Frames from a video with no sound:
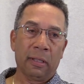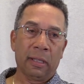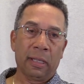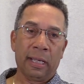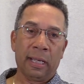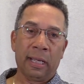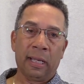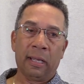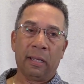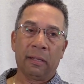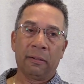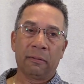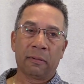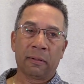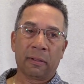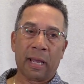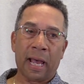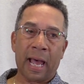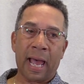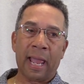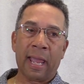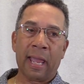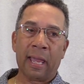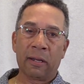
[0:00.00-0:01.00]
And
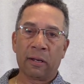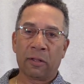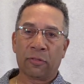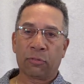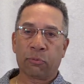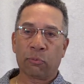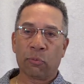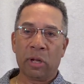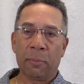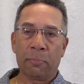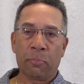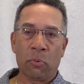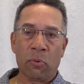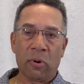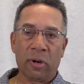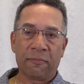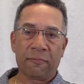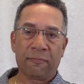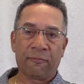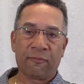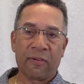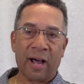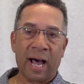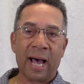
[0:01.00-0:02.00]
I had a
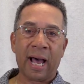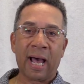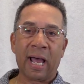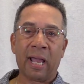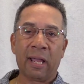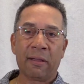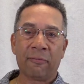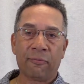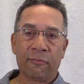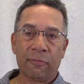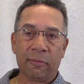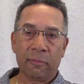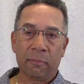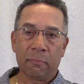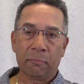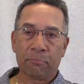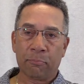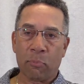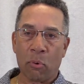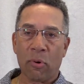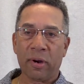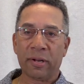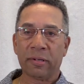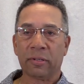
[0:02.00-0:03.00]

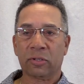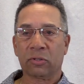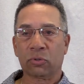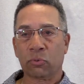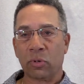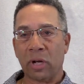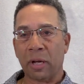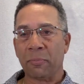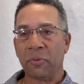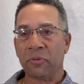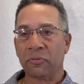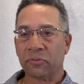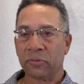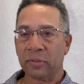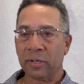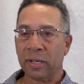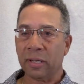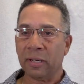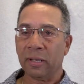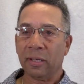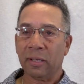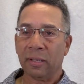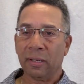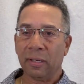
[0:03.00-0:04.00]
3.5 point discrepancy